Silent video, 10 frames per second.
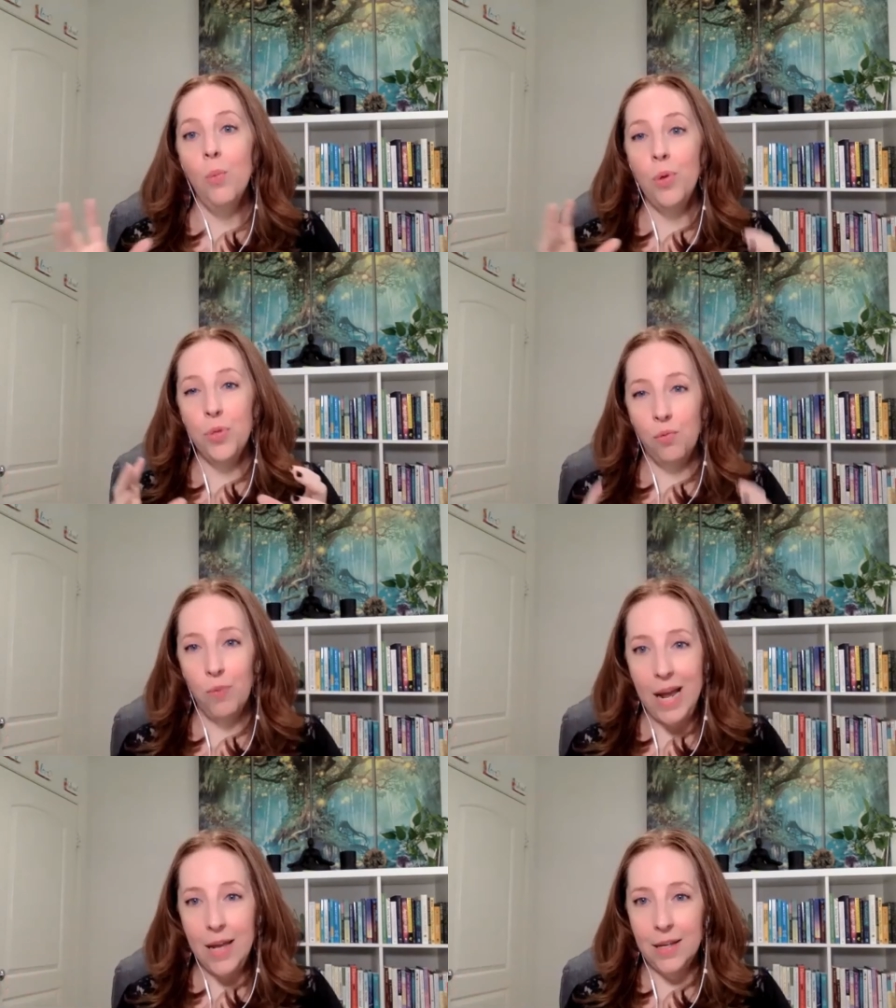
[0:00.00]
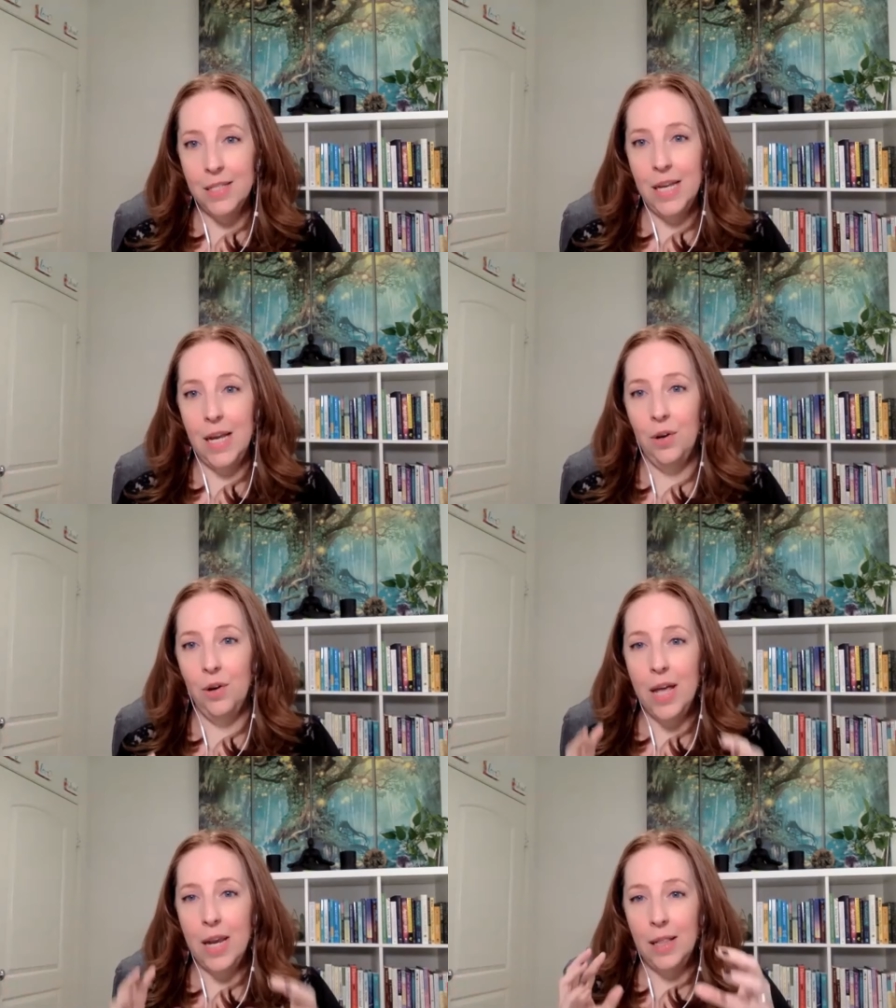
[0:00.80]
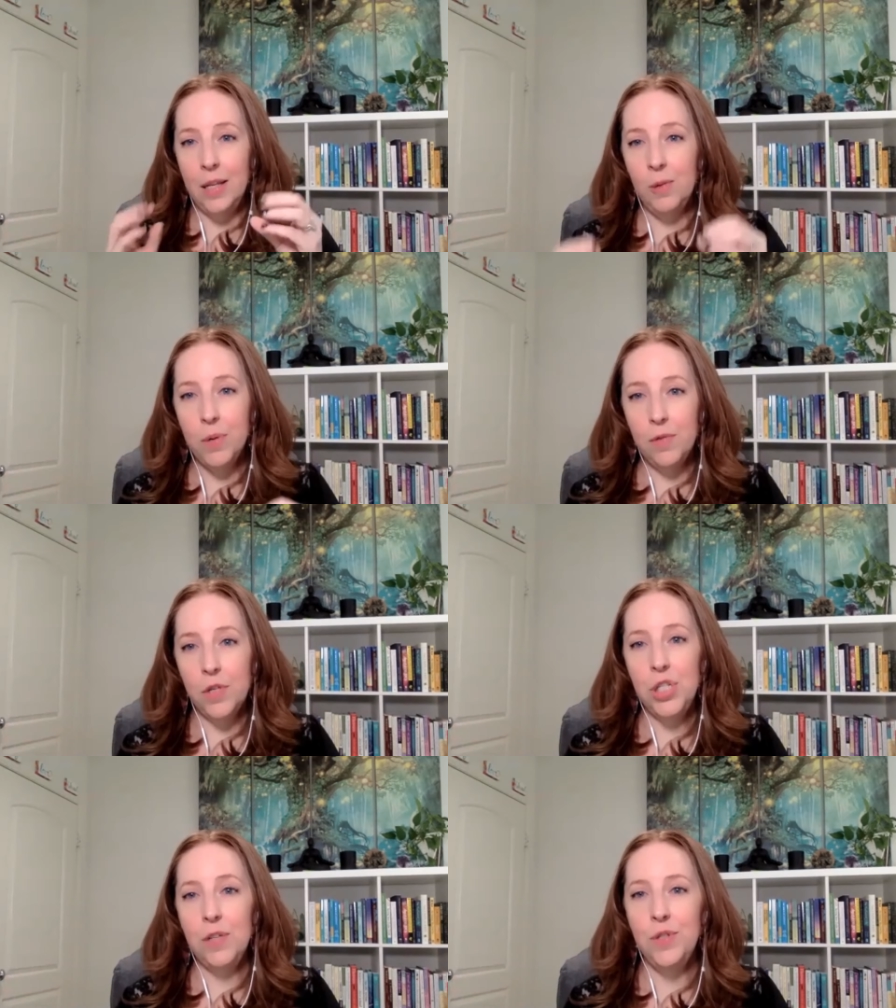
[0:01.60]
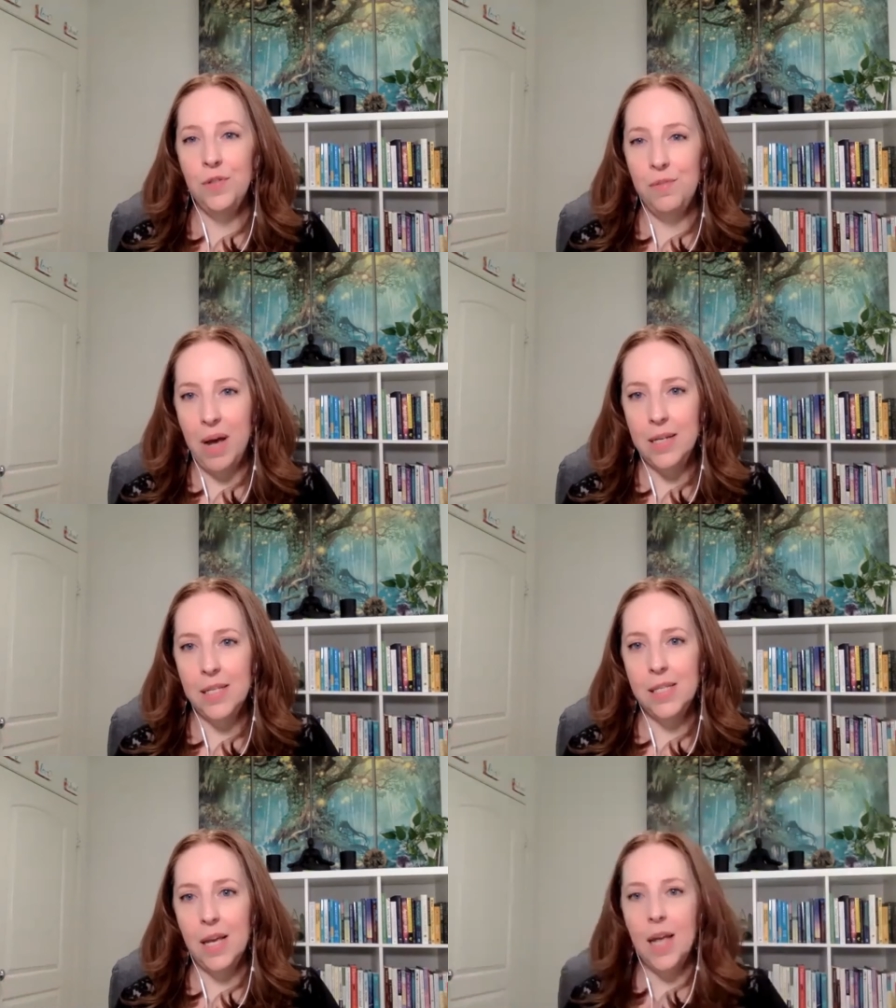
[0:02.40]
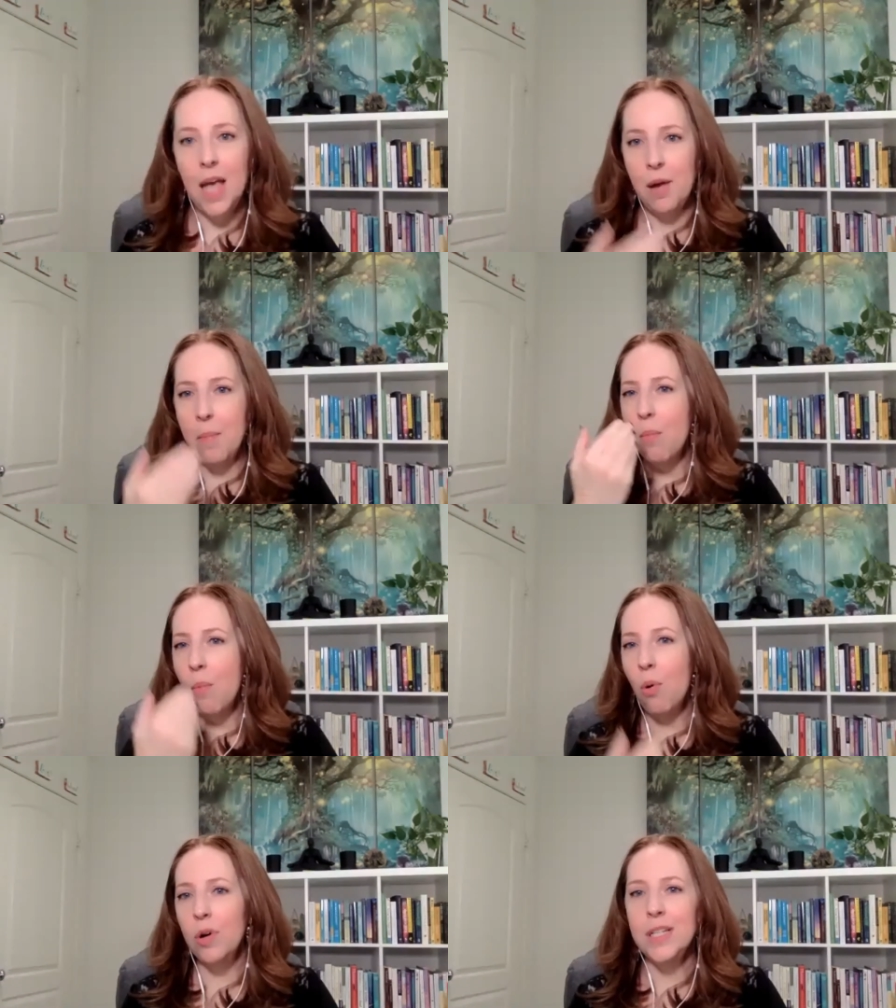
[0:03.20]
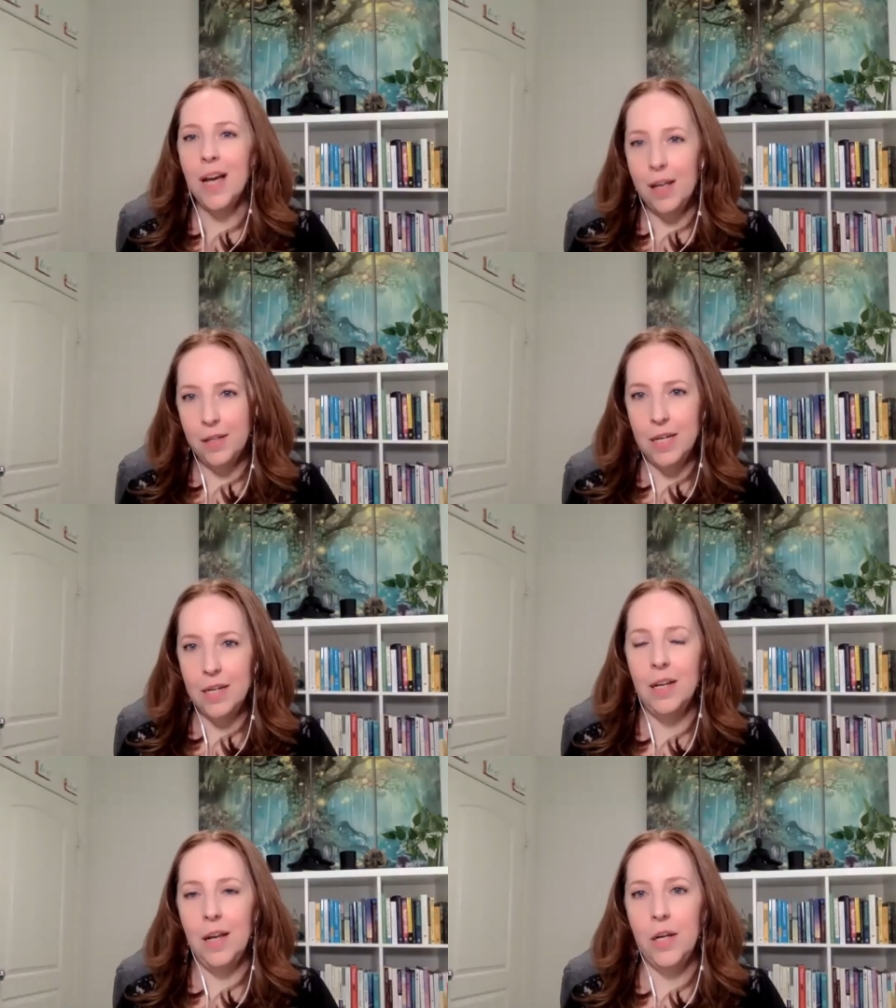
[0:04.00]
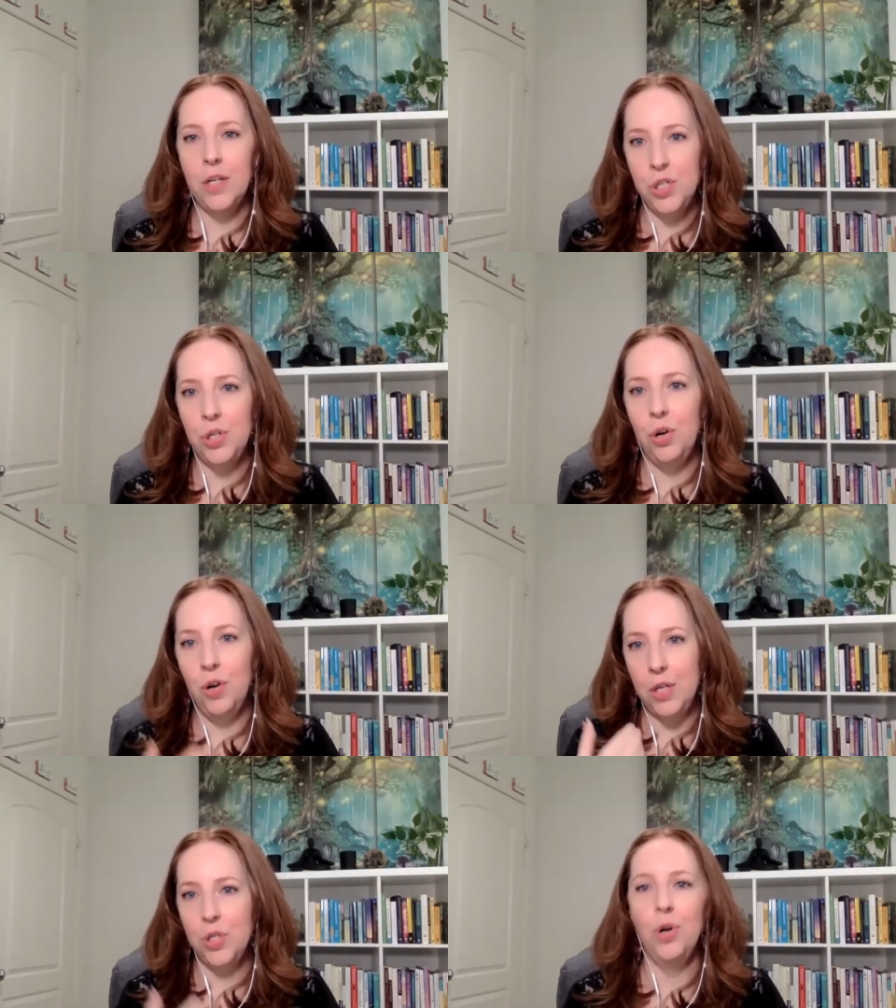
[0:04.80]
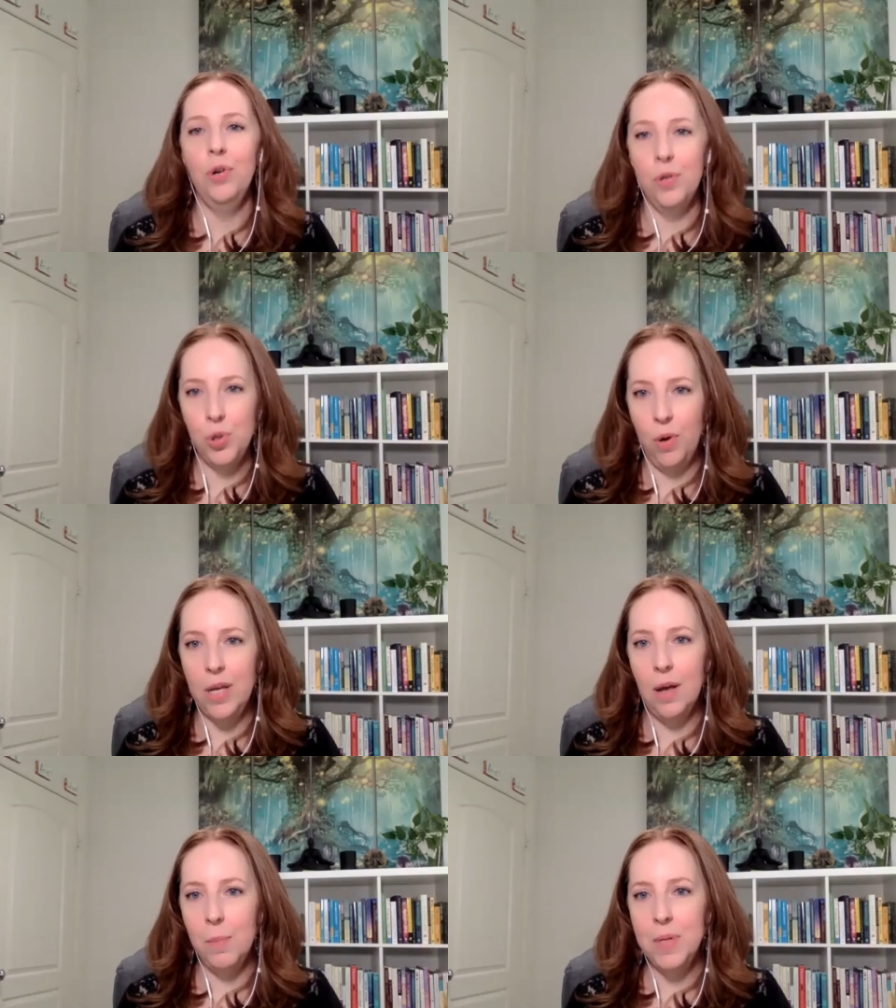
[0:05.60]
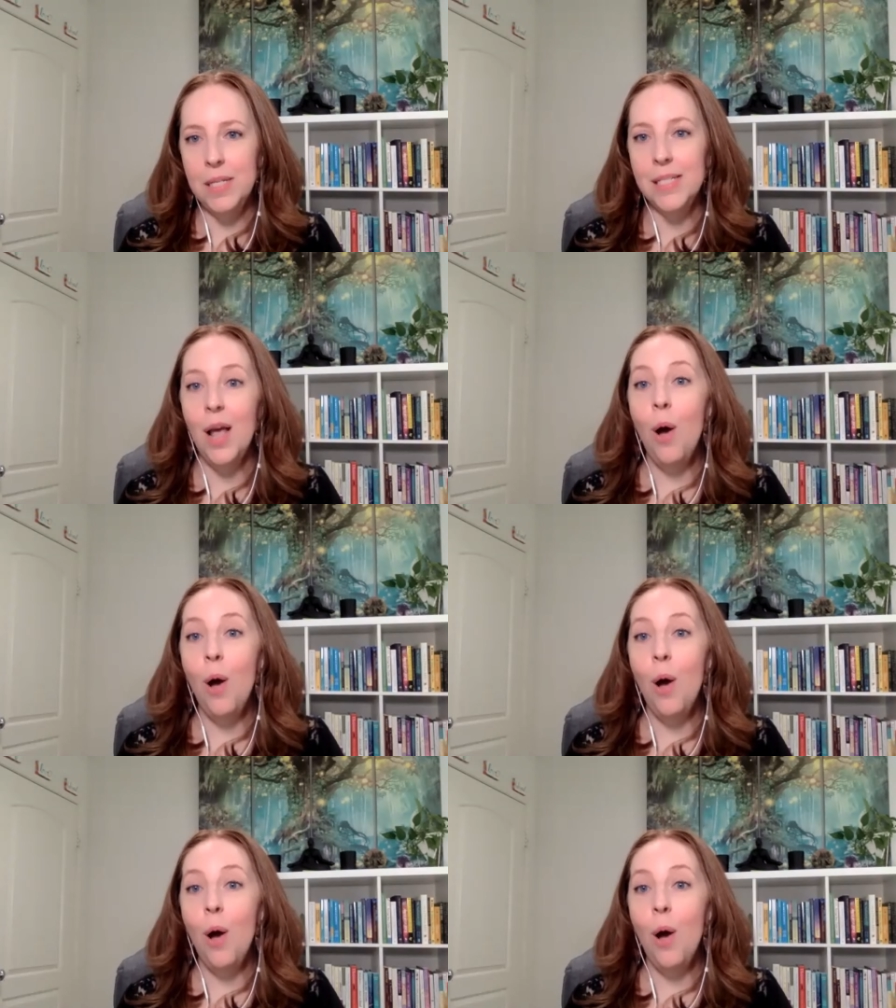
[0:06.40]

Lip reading: with the right container and a little bit of a shift of mindset and a more dialed in connection to her internal joy compass.